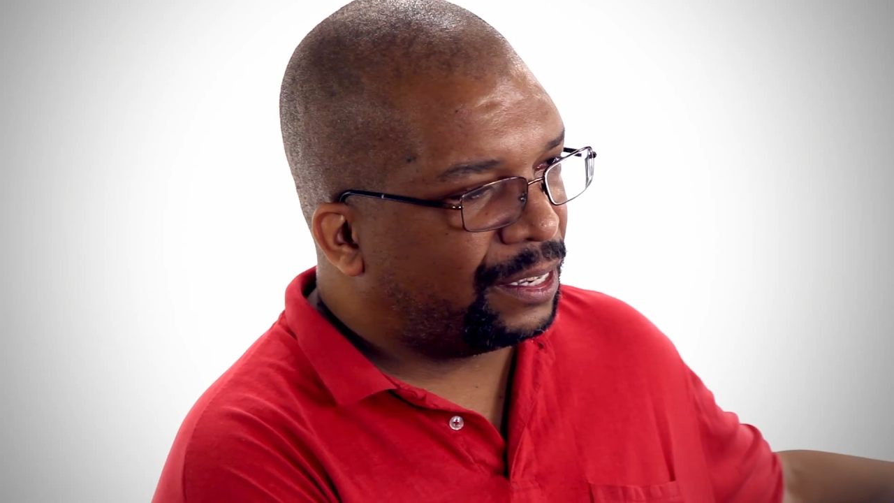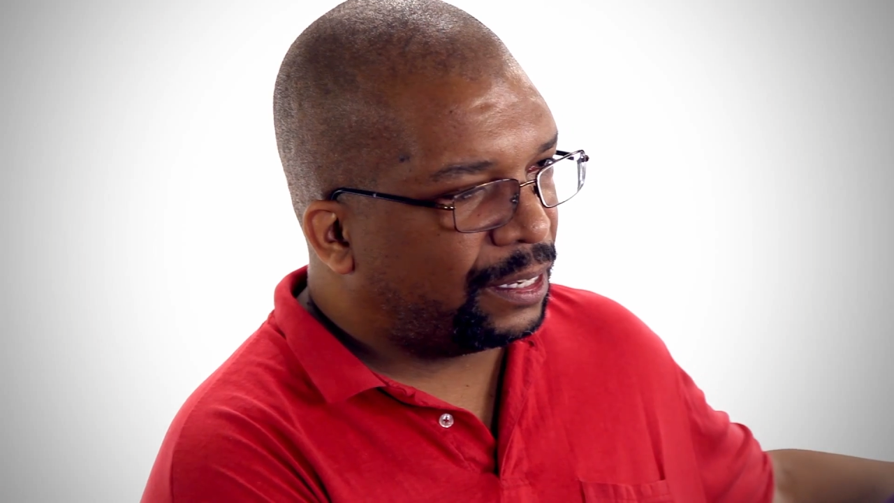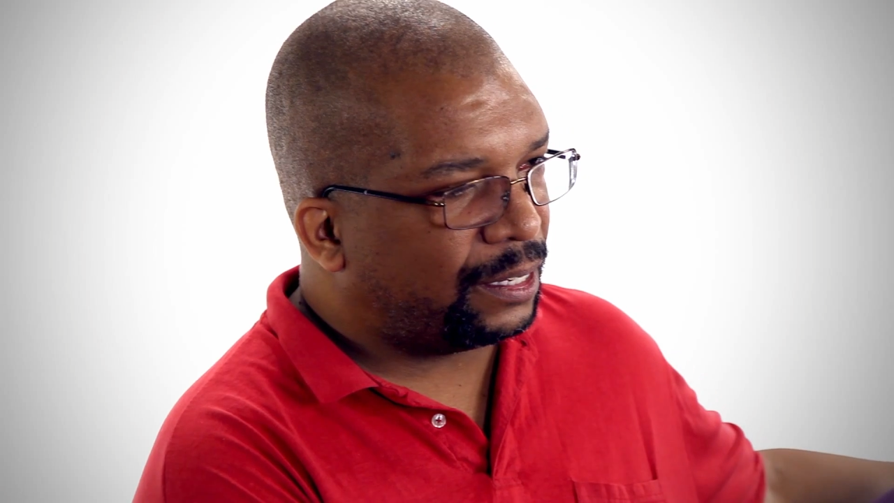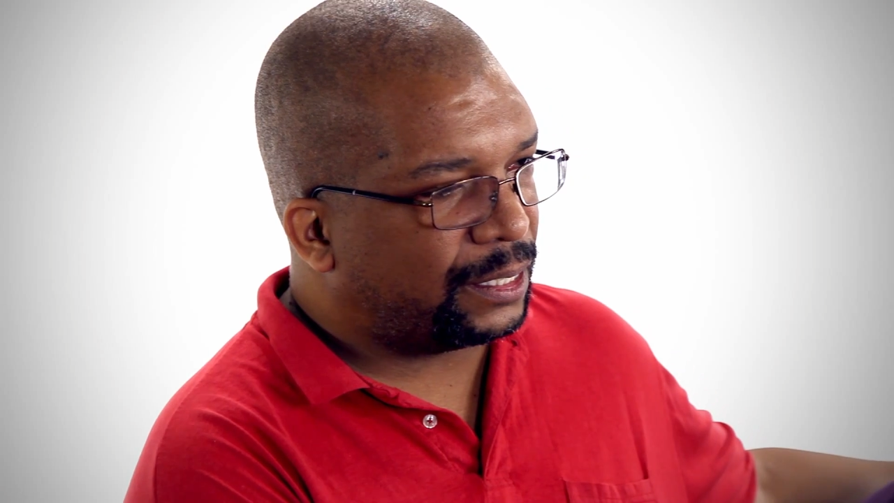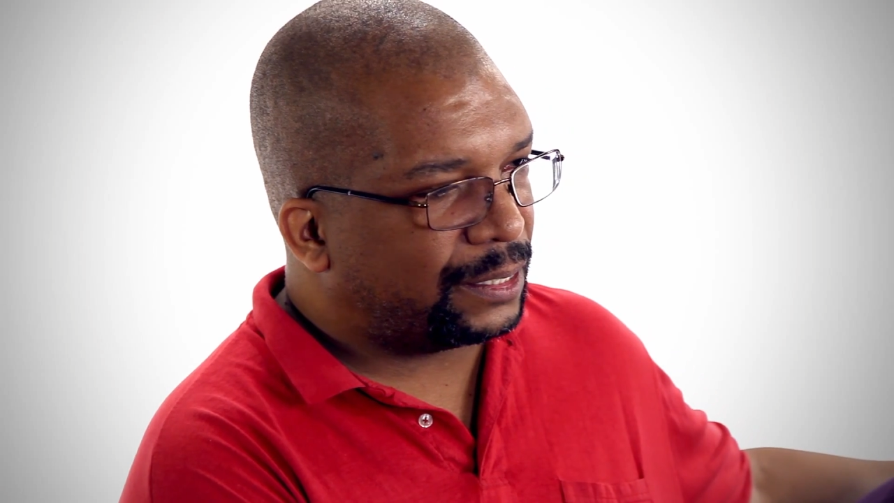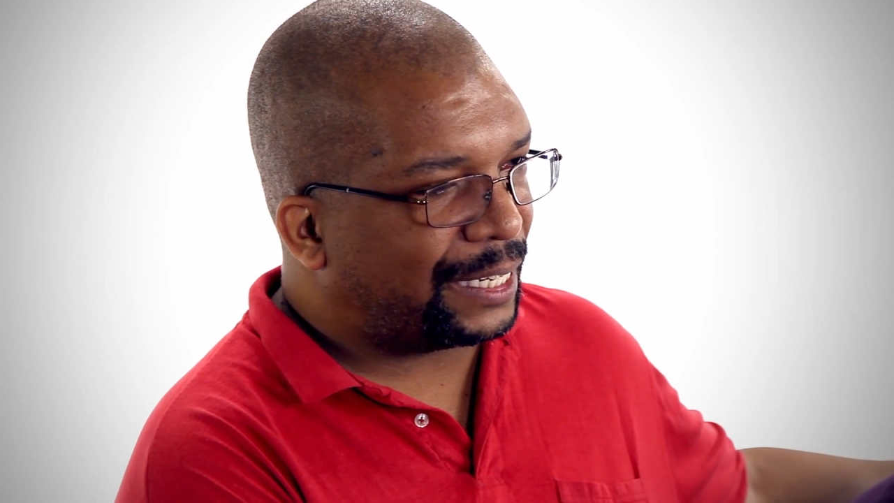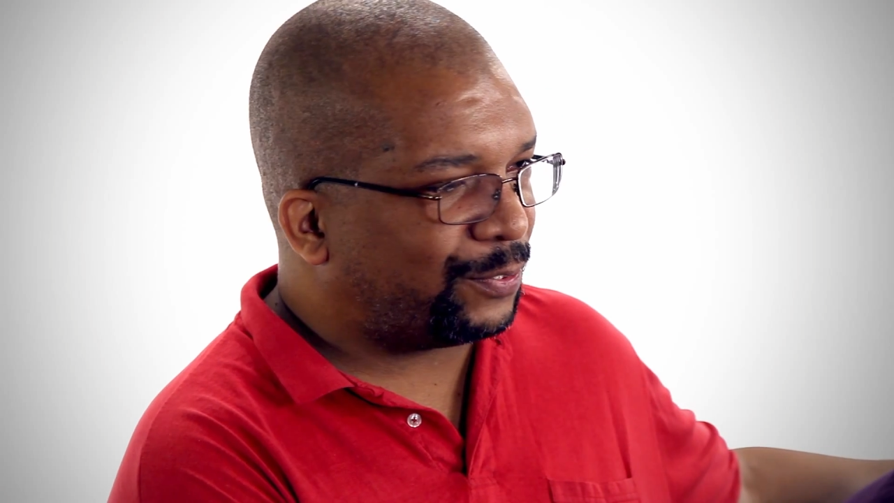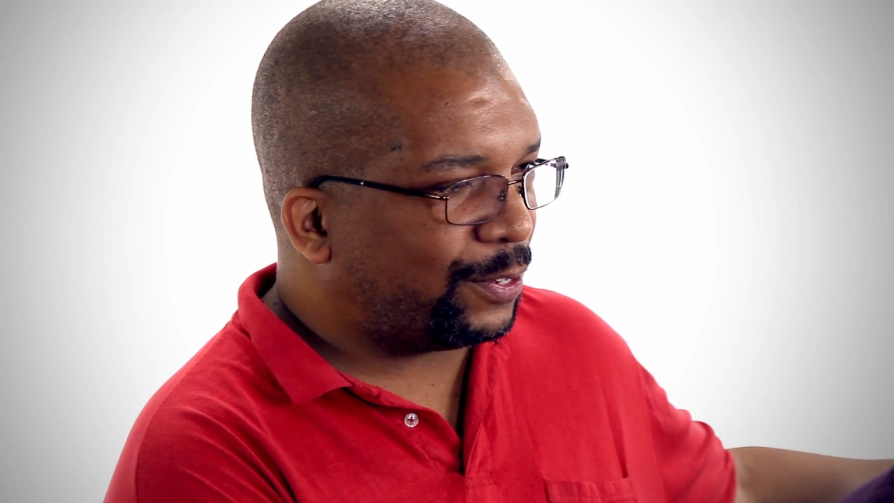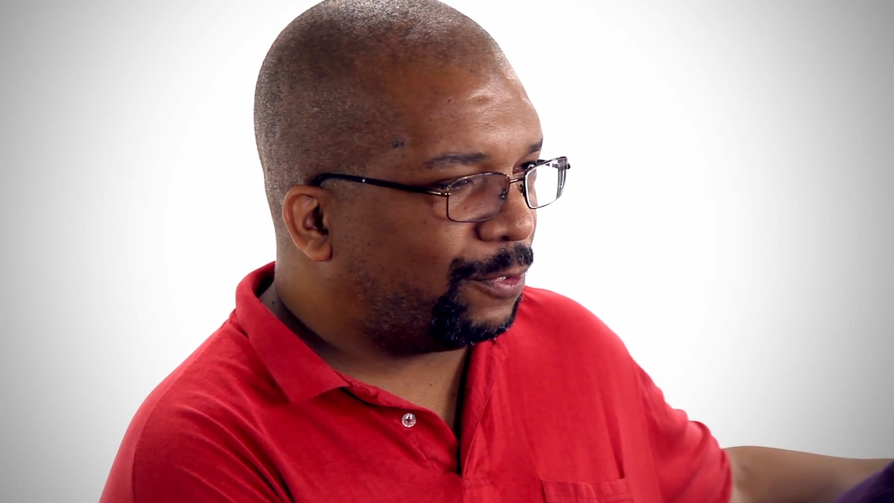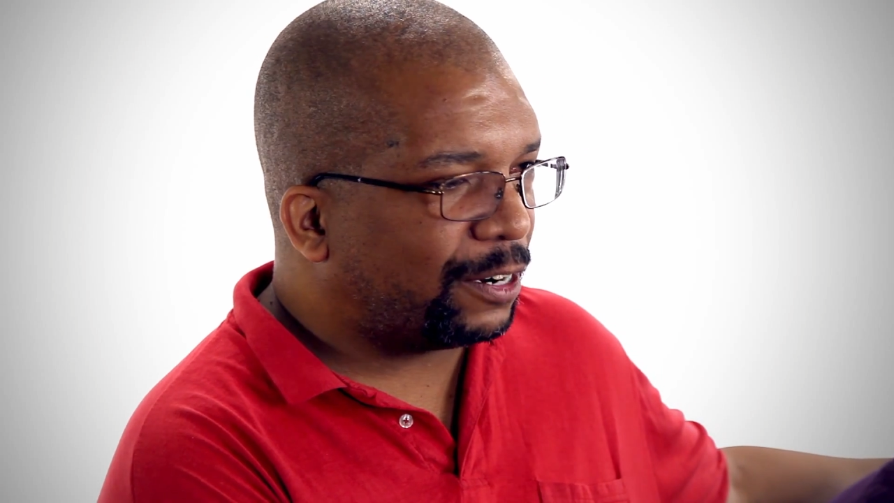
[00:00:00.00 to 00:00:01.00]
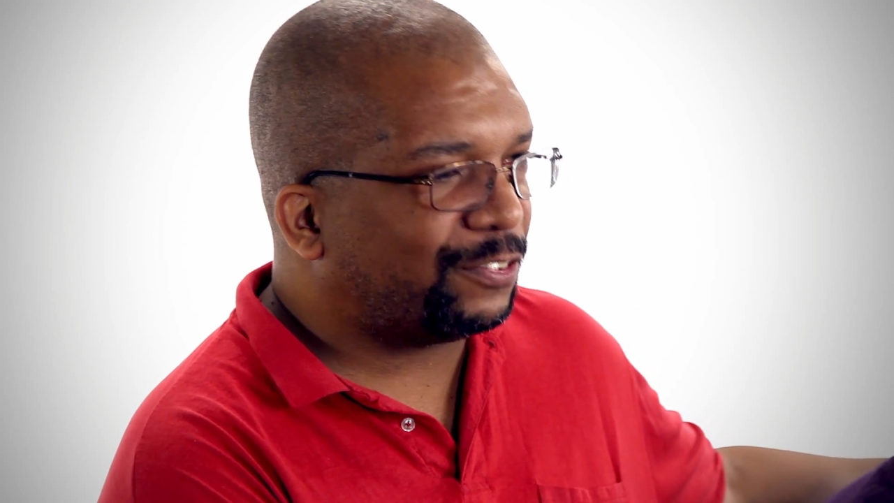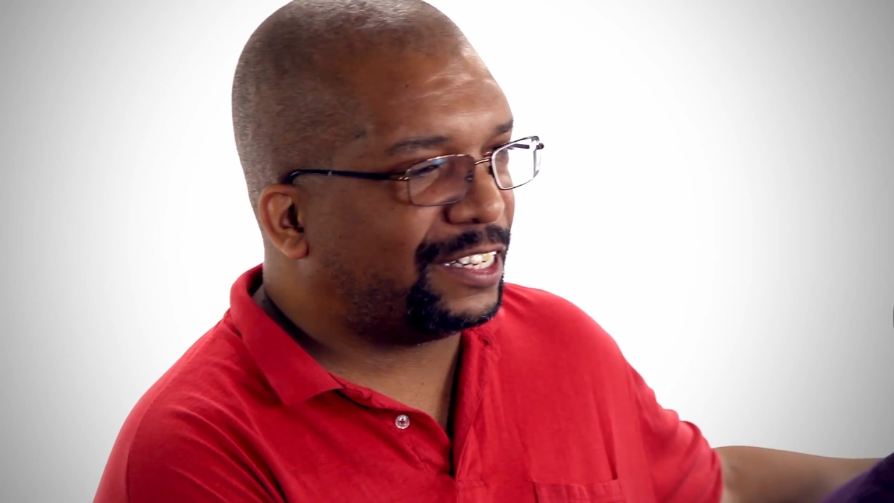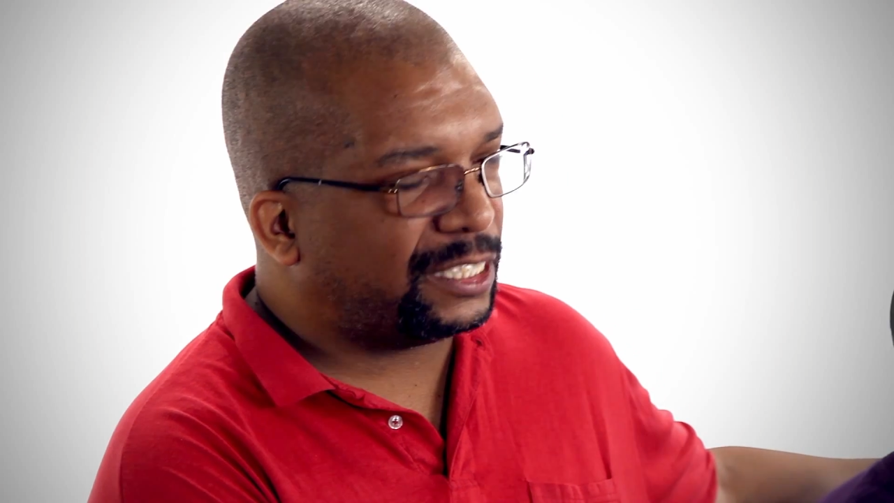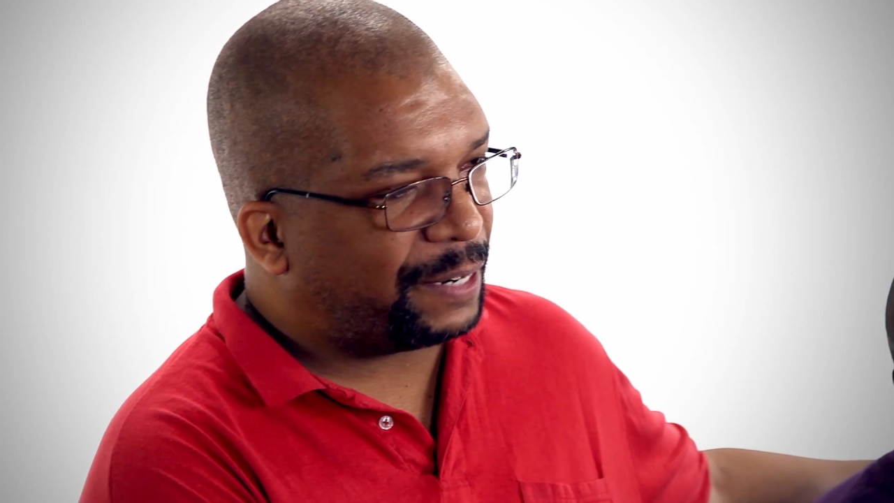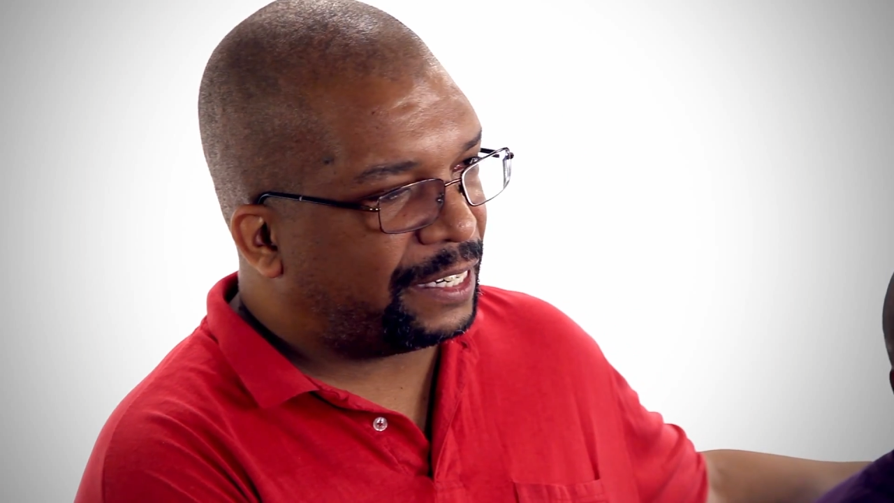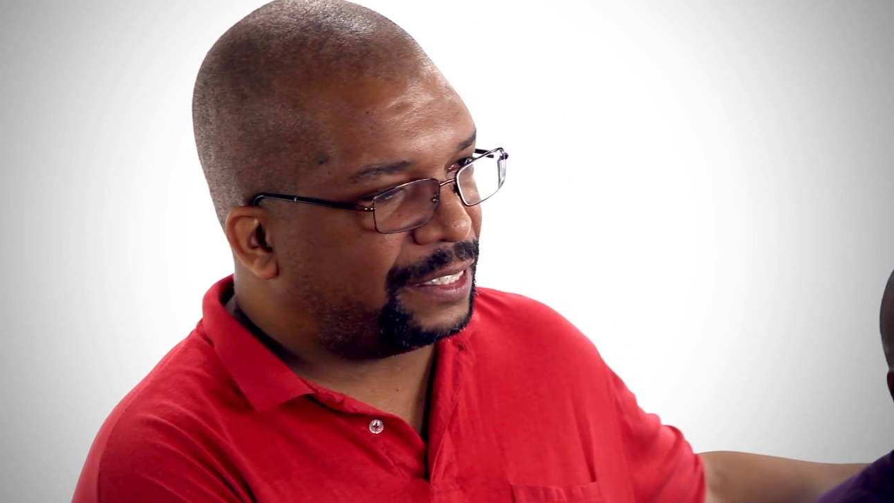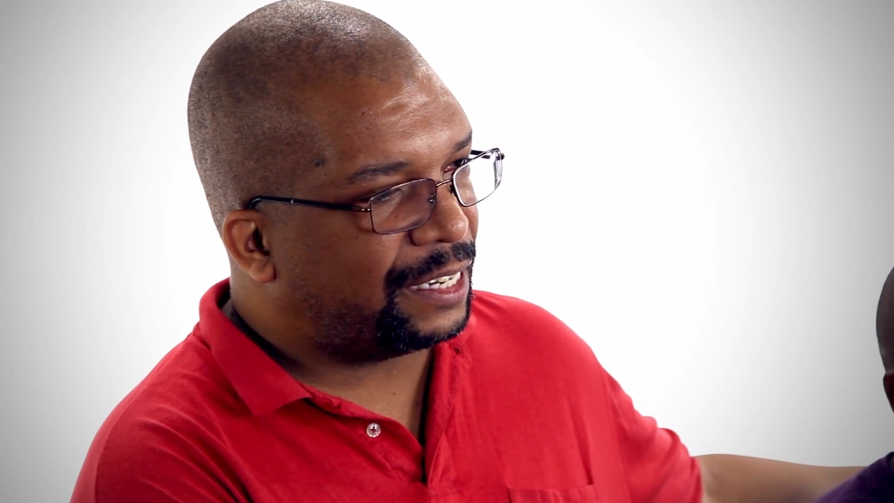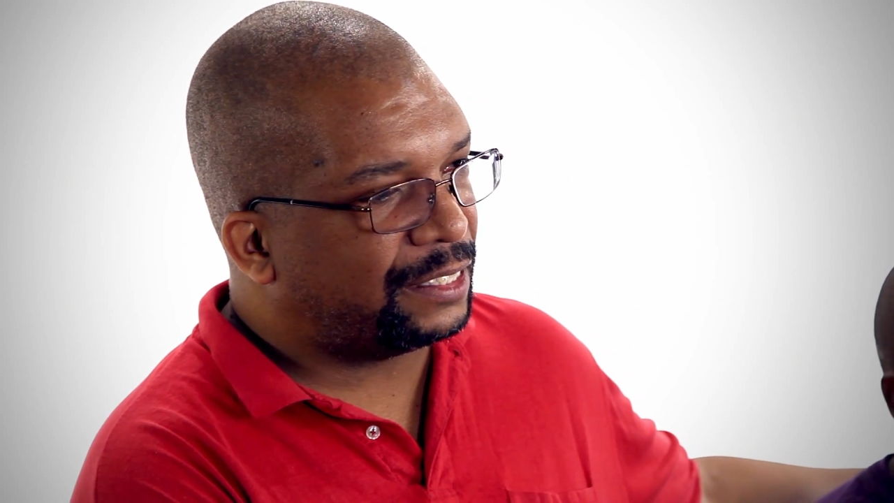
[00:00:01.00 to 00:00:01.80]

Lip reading: because that's one of the wonderful things Brighton does,